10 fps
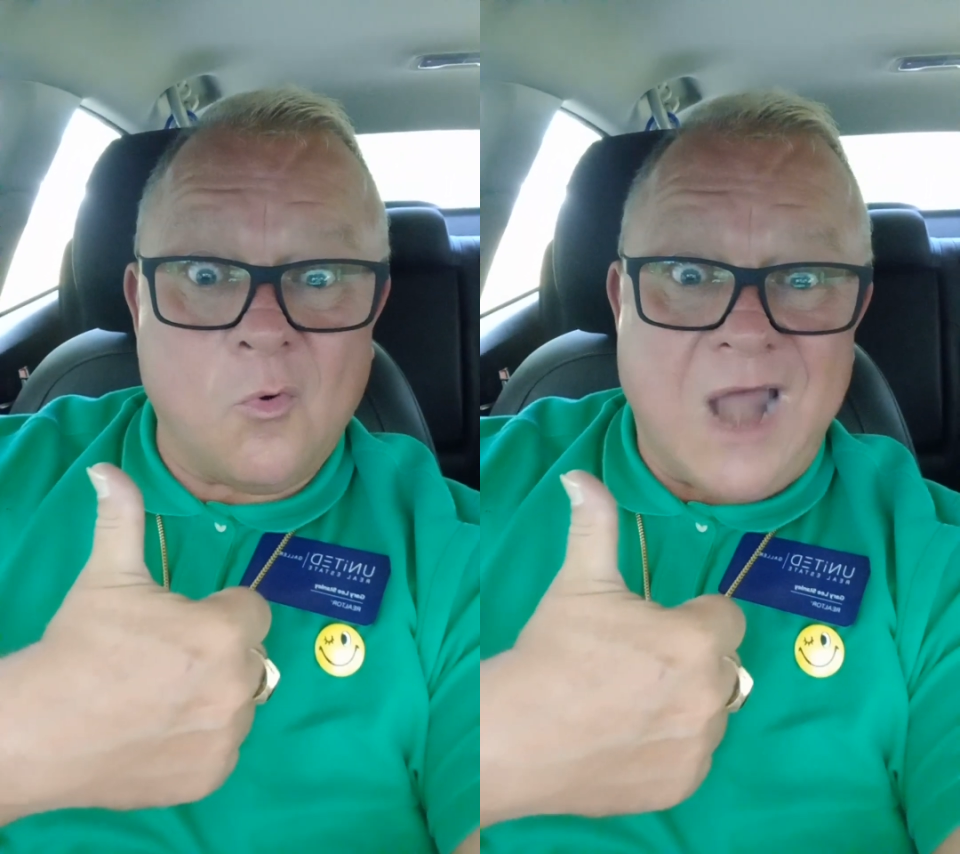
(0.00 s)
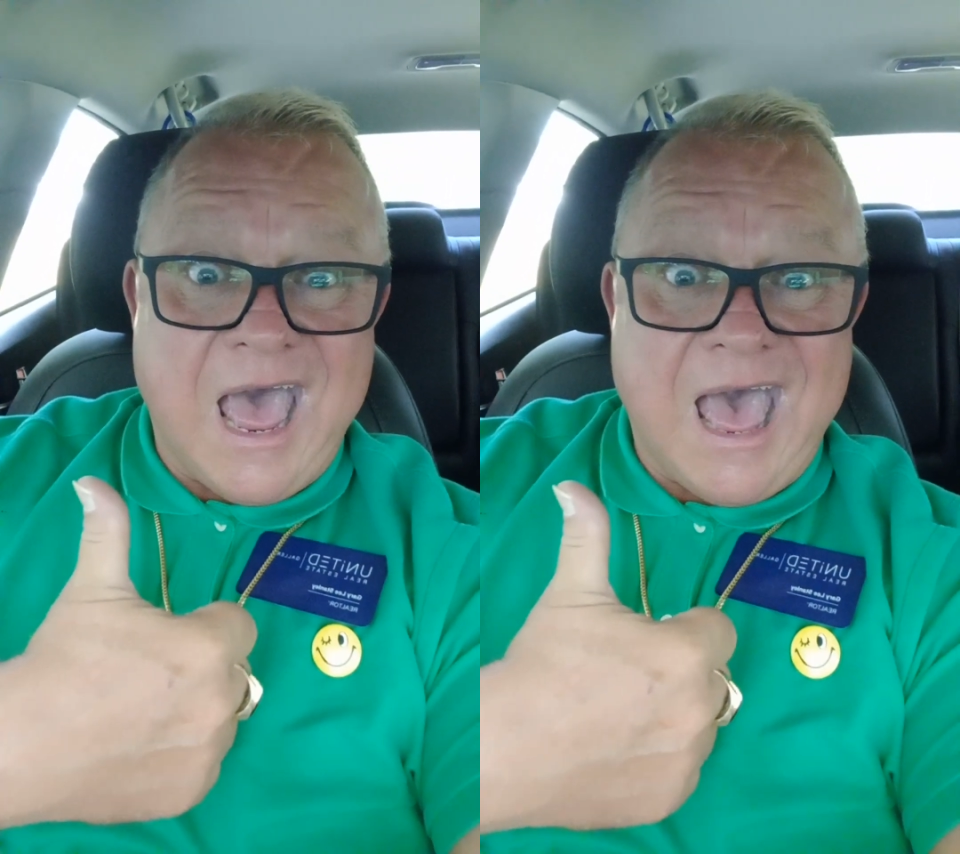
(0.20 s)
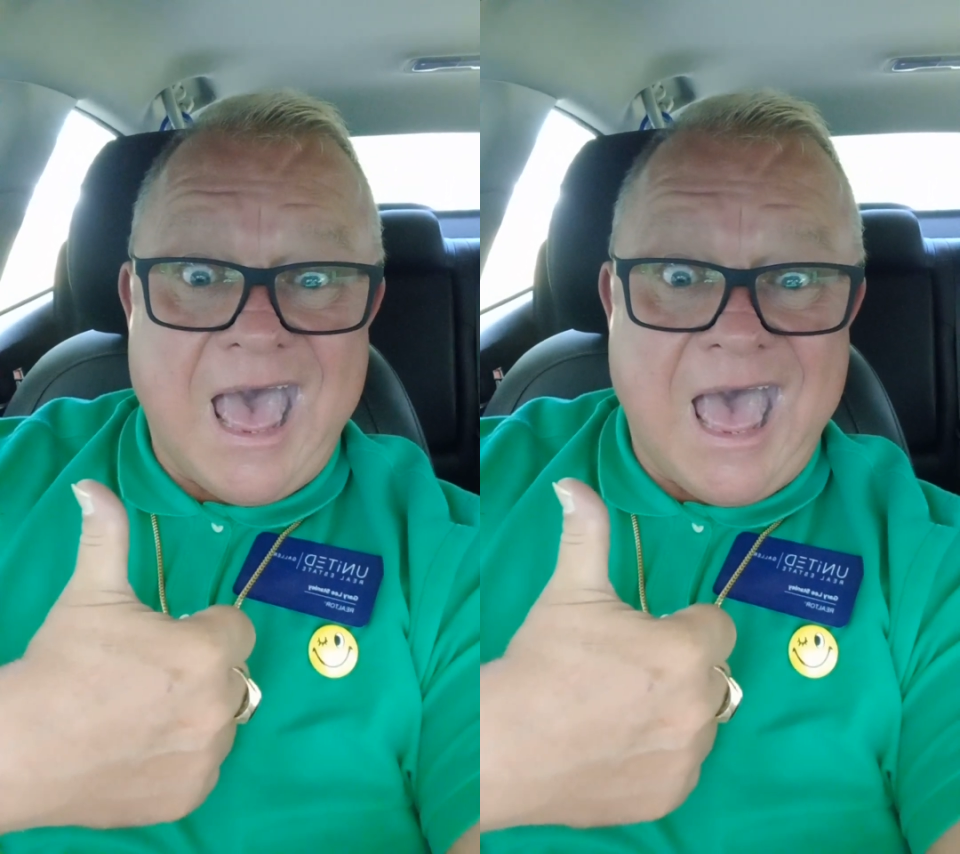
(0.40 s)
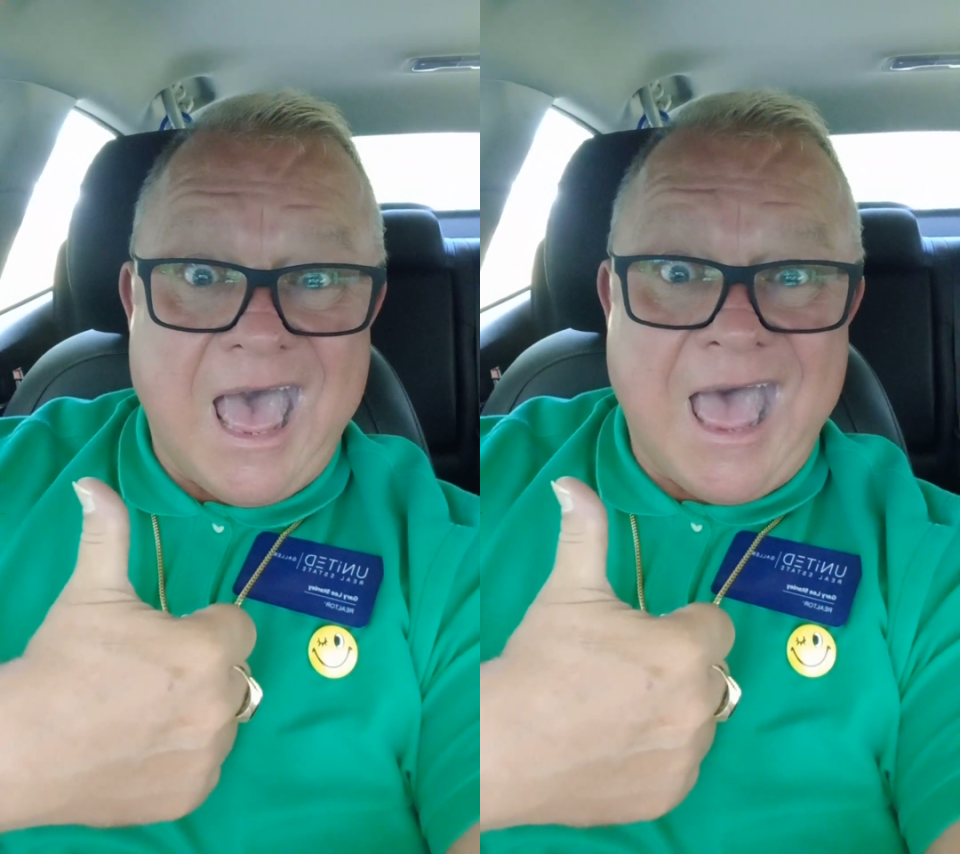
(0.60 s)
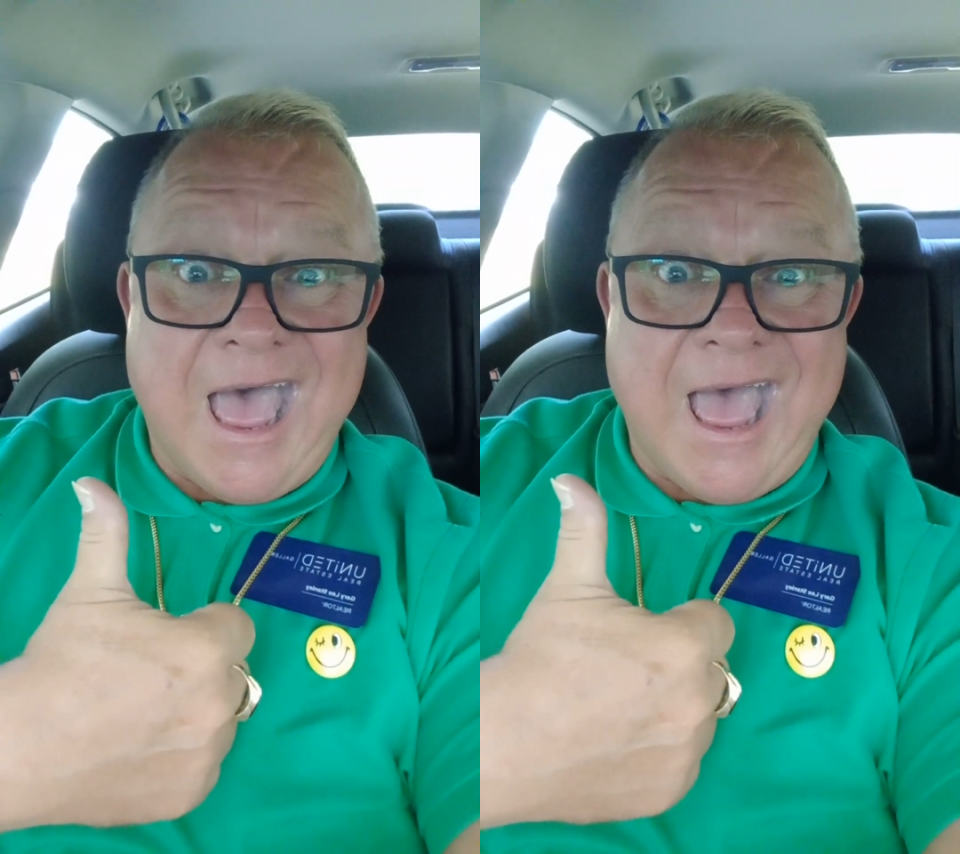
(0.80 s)

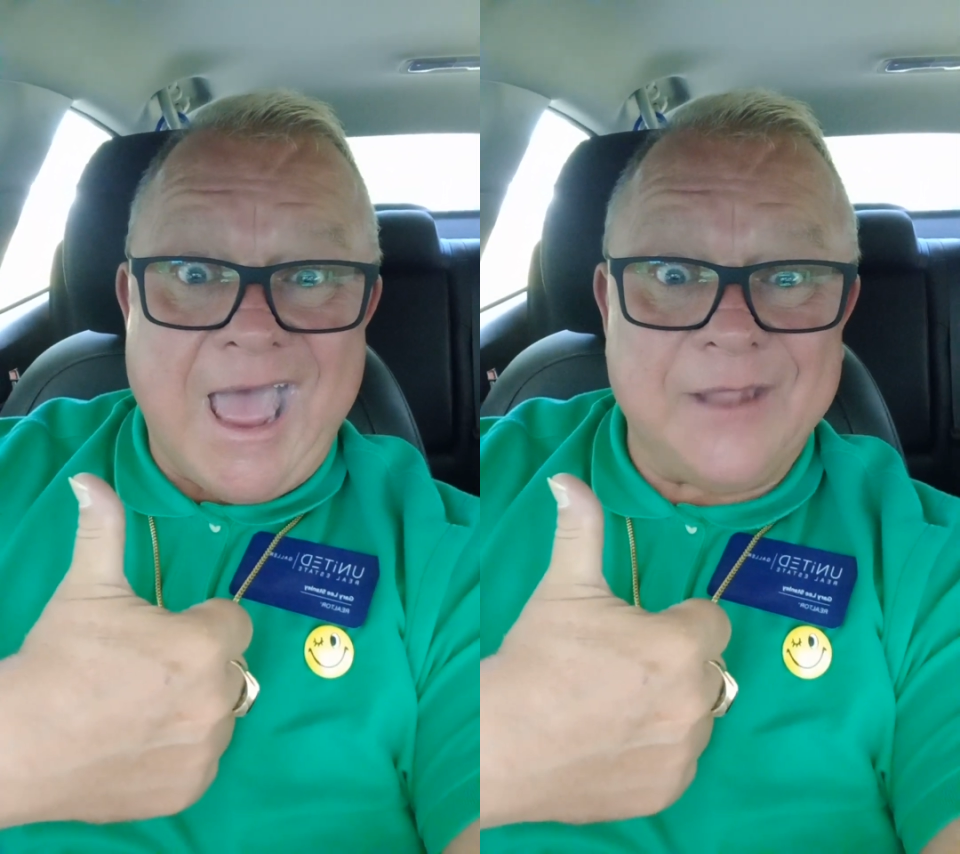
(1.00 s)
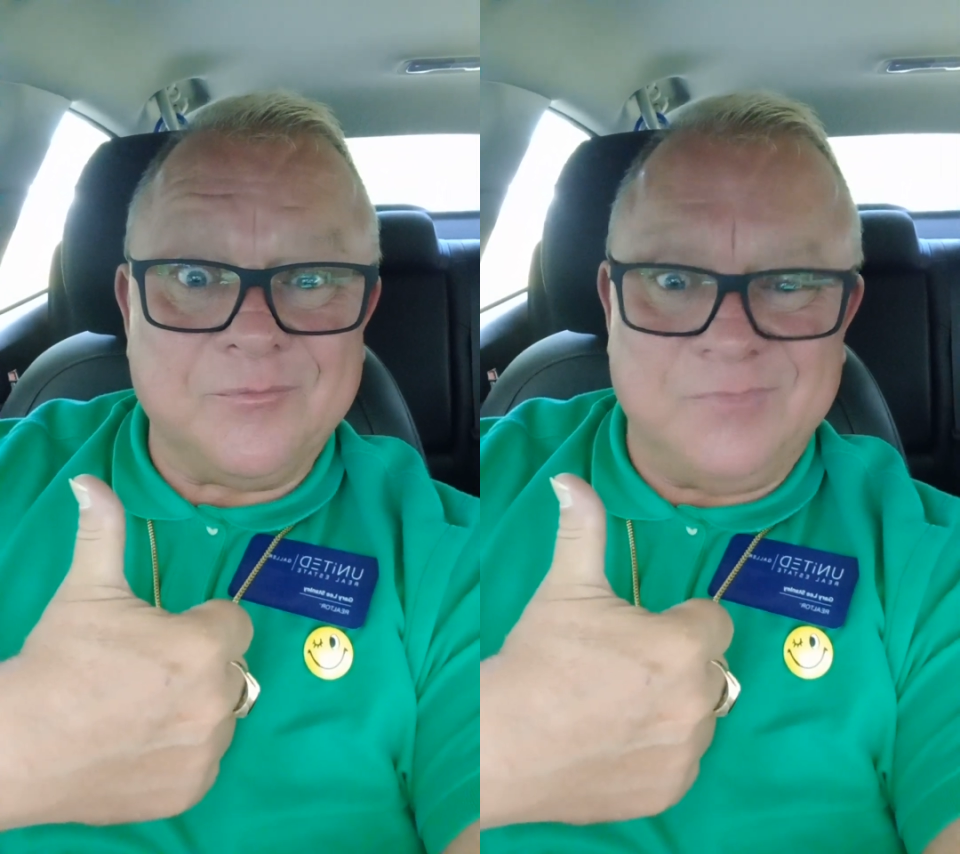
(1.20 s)
right.